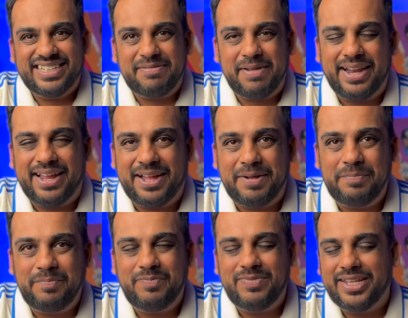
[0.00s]
But
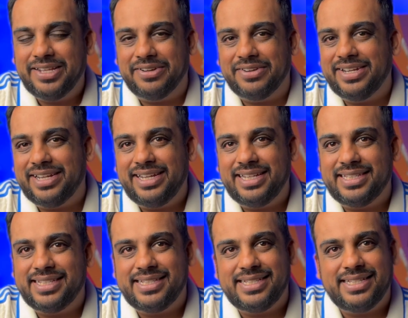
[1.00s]
look,
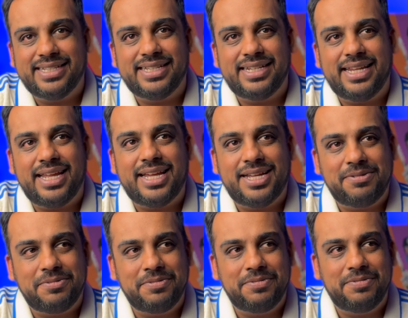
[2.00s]
it's now